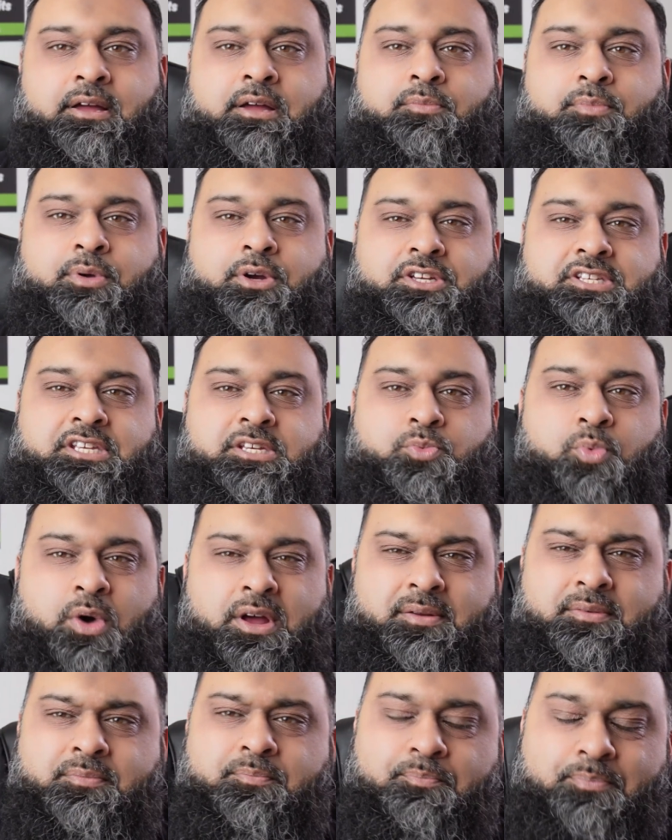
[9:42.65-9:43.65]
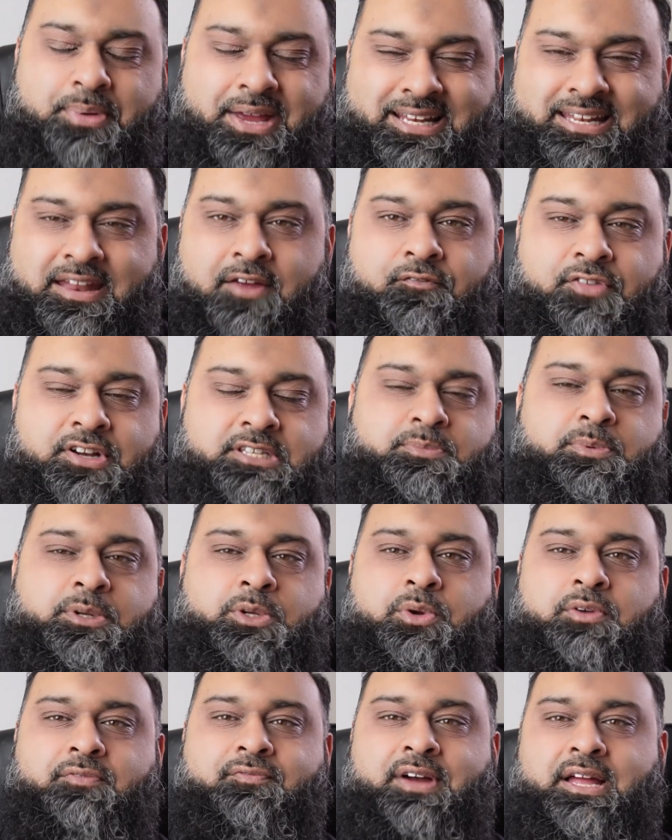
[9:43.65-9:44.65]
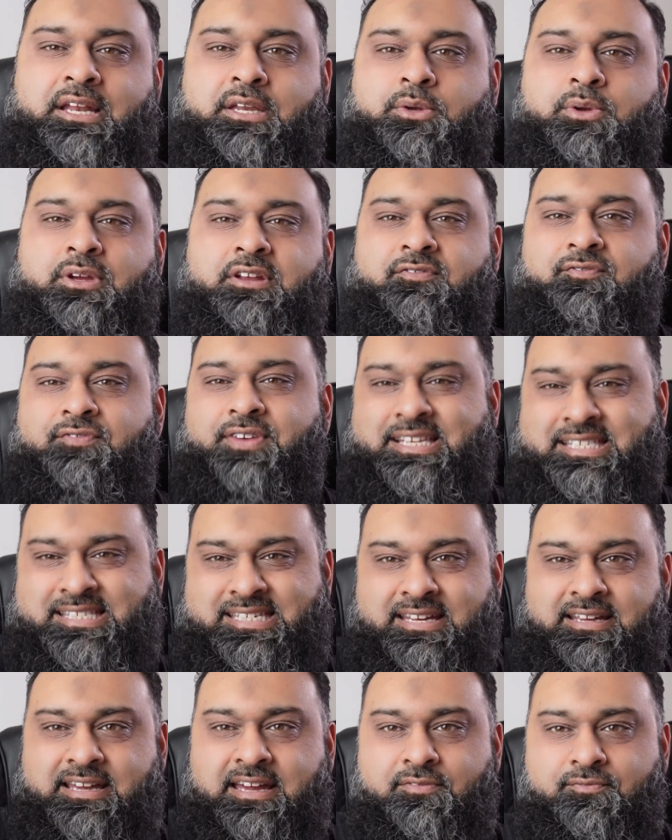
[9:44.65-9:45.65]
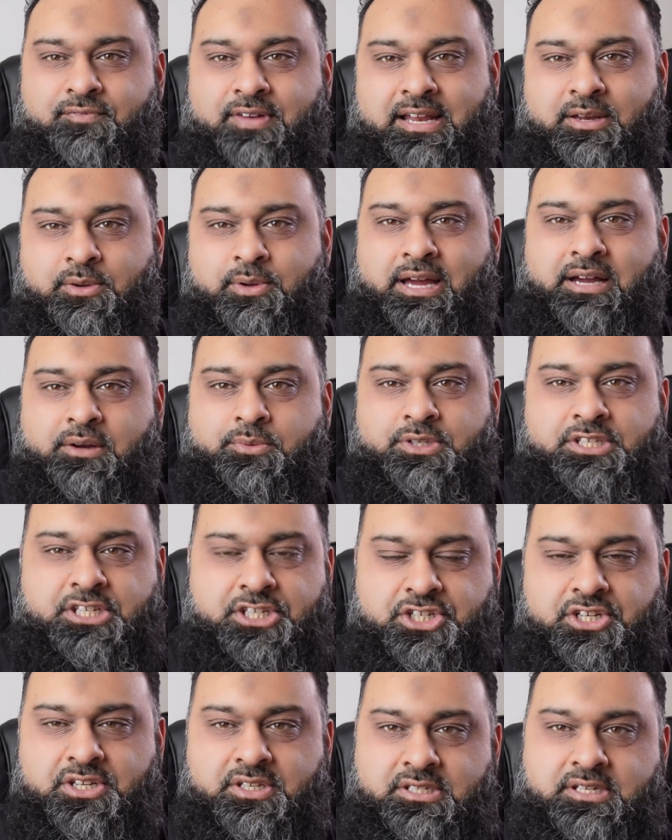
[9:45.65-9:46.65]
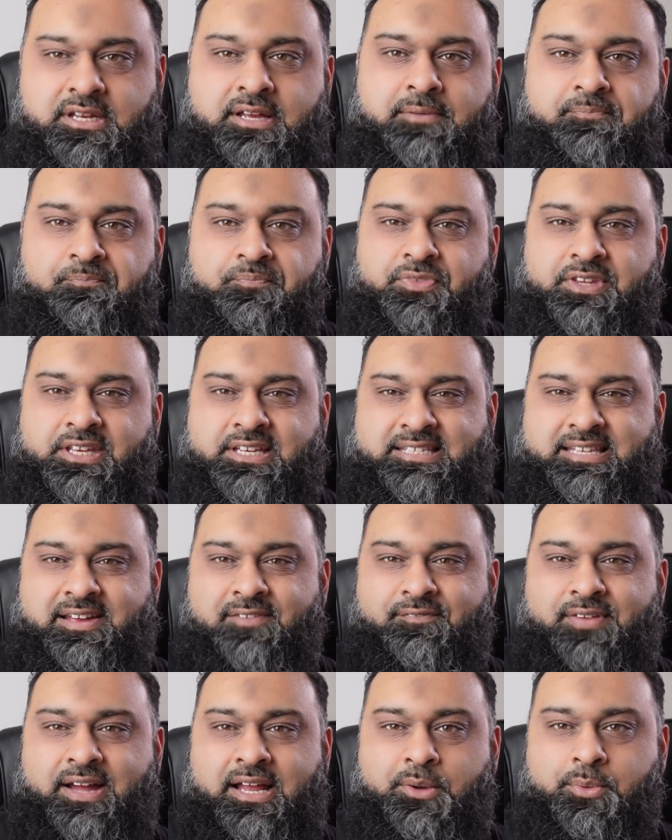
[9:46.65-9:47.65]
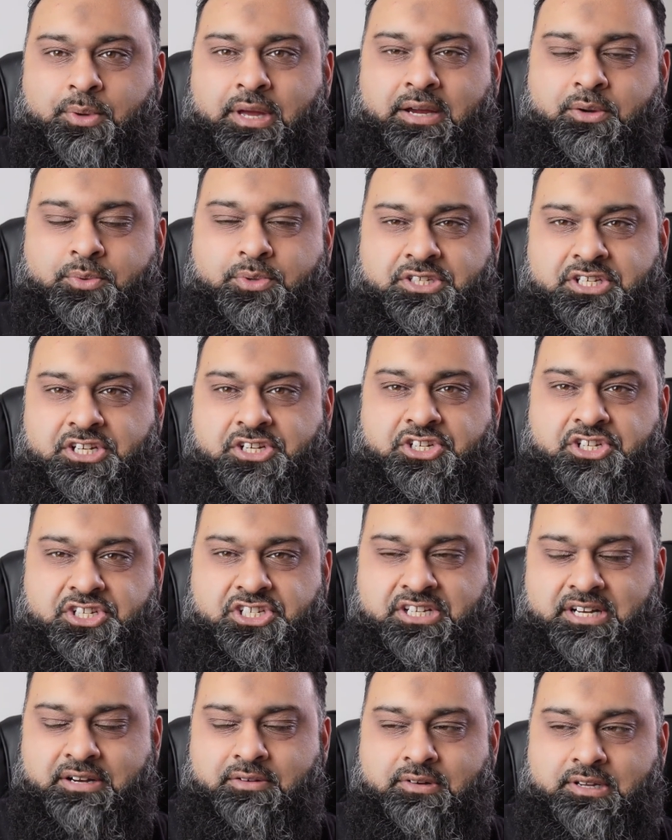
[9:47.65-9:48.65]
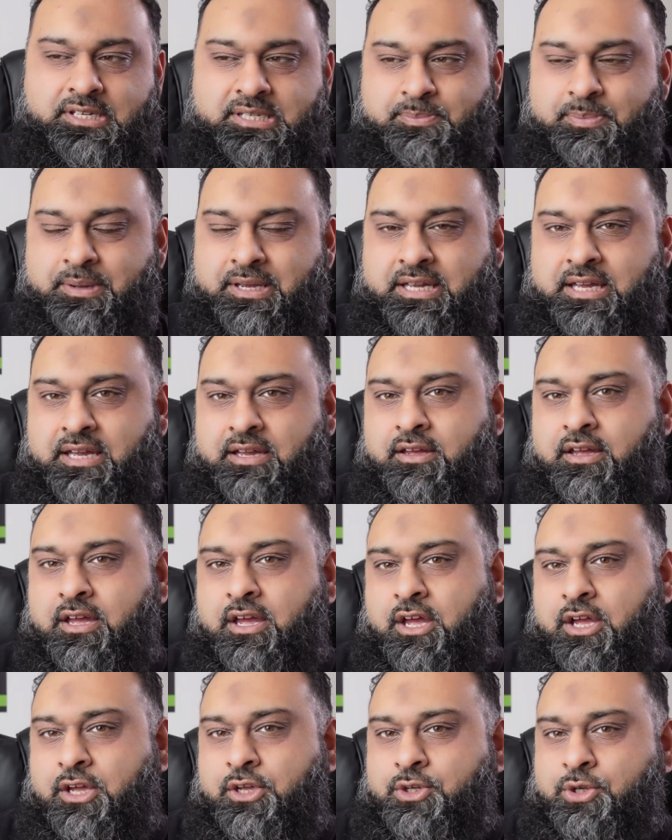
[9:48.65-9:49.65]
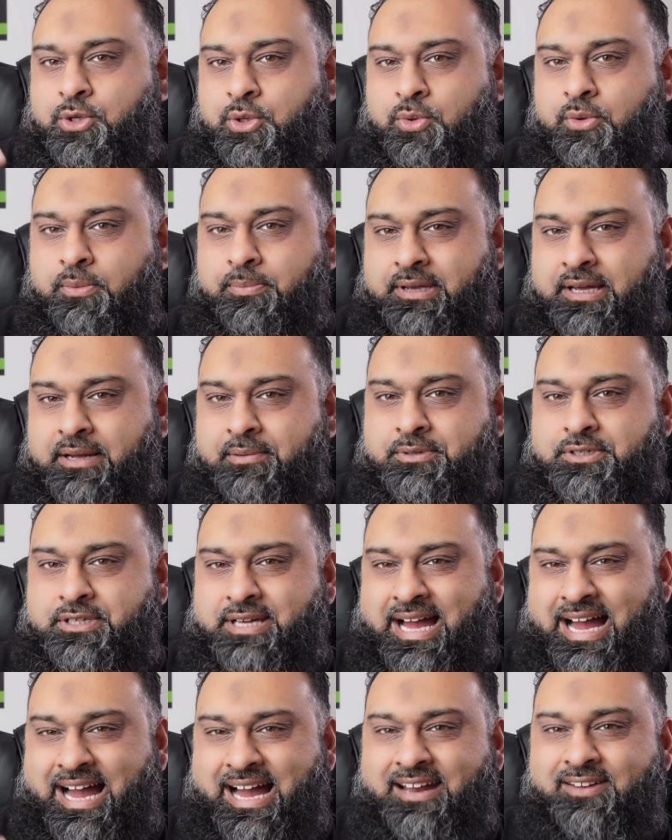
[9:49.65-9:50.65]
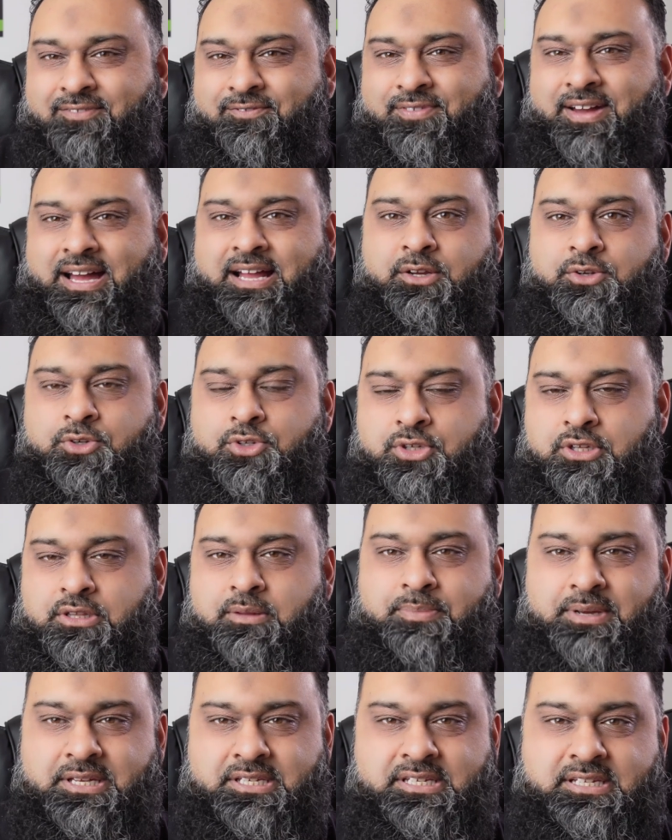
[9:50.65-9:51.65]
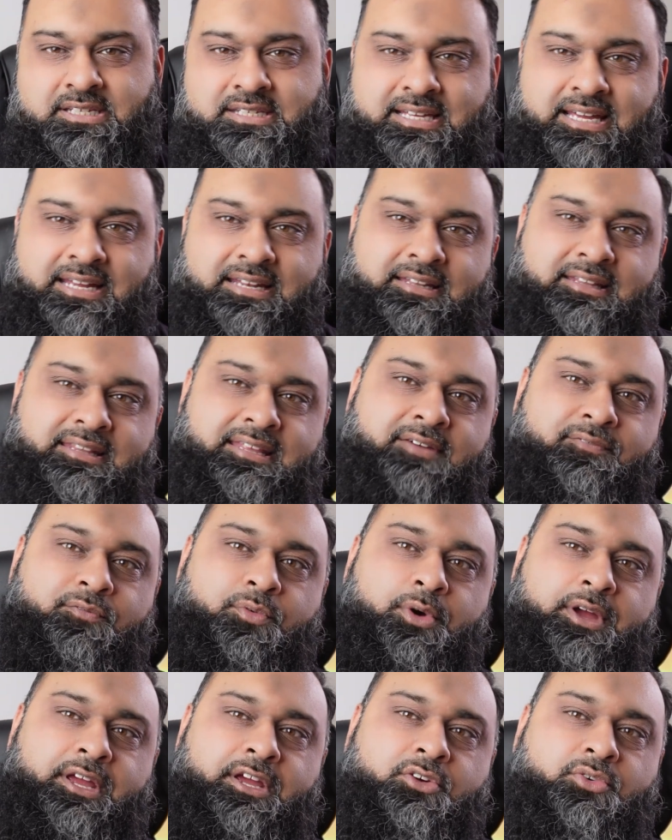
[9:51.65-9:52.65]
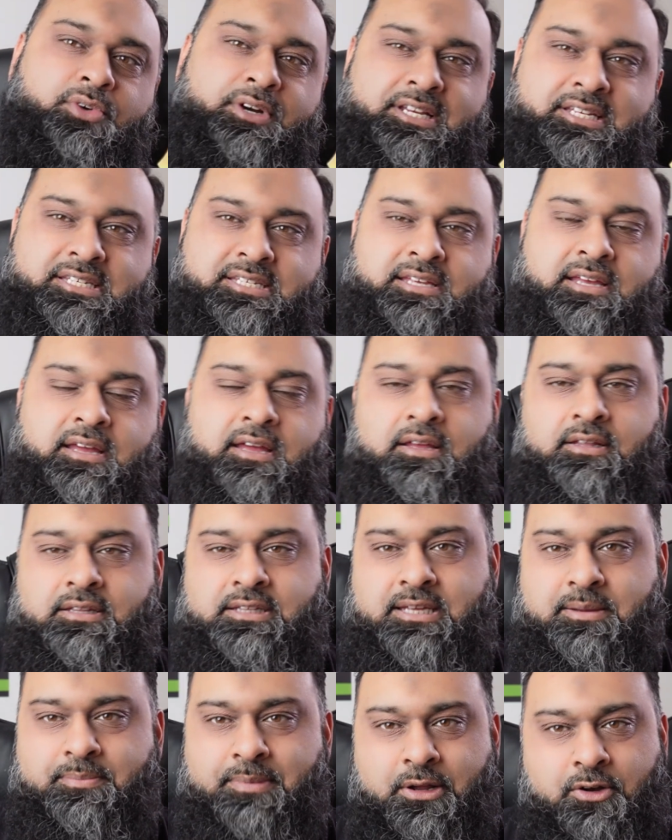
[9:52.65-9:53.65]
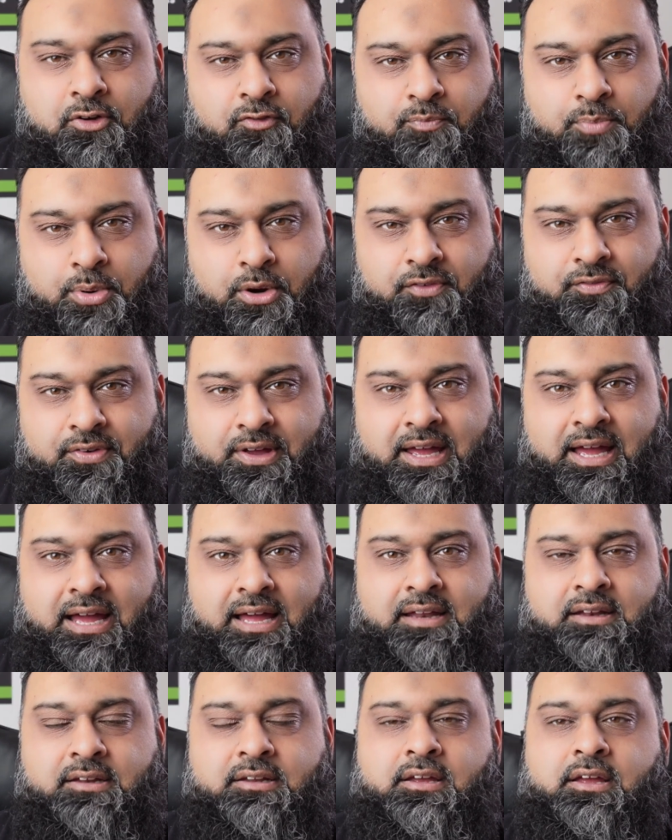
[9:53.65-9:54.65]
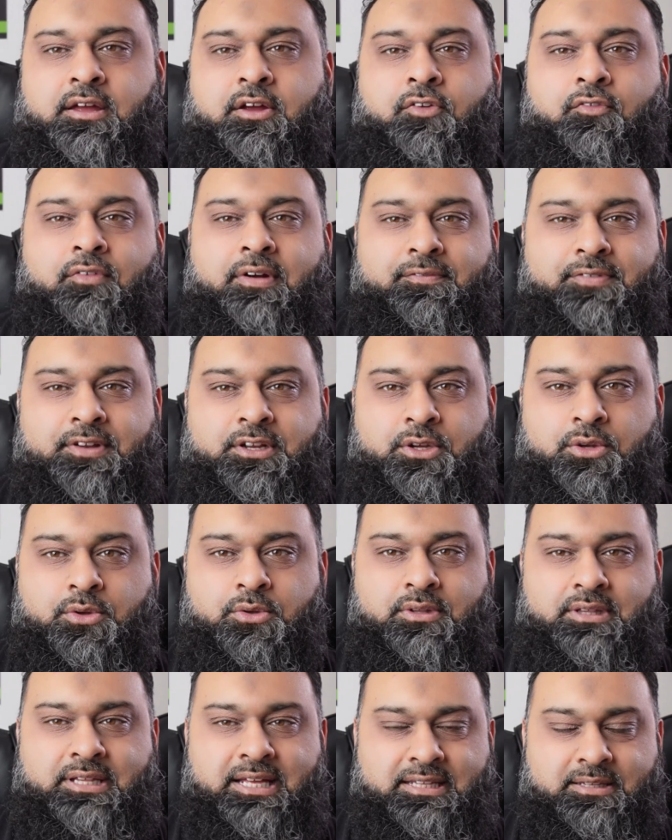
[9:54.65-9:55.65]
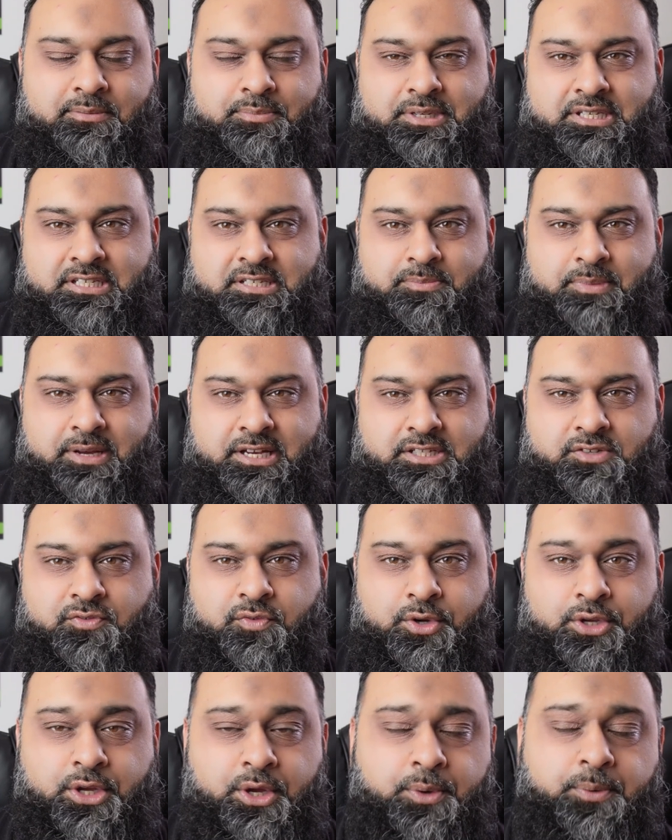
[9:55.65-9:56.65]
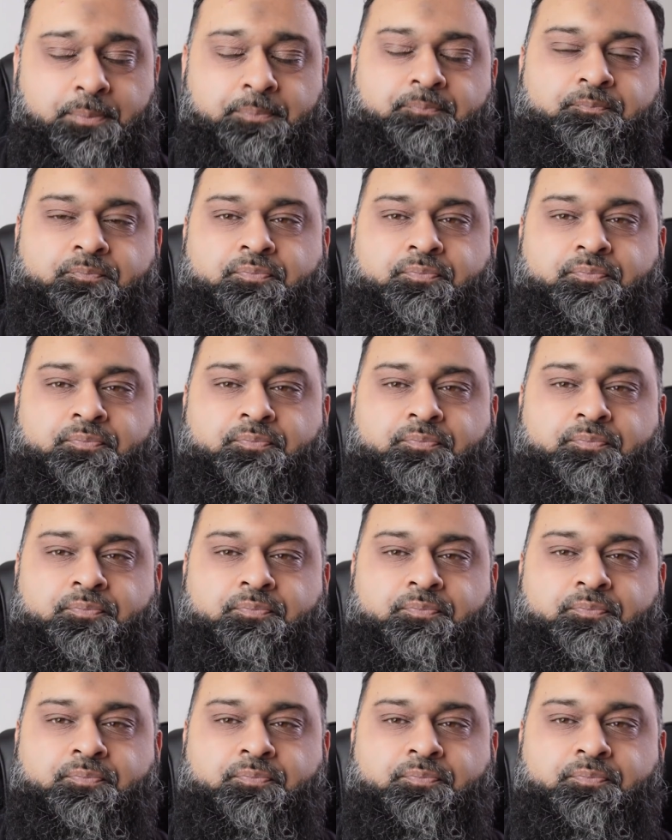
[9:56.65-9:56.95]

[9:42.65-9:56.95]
Because there's one big difference between value investing and value acquisitions, is that value acquisition, generally speaking, you will be able to add value to the business and therefore increase the amount of profit and revenue that the business makes for you.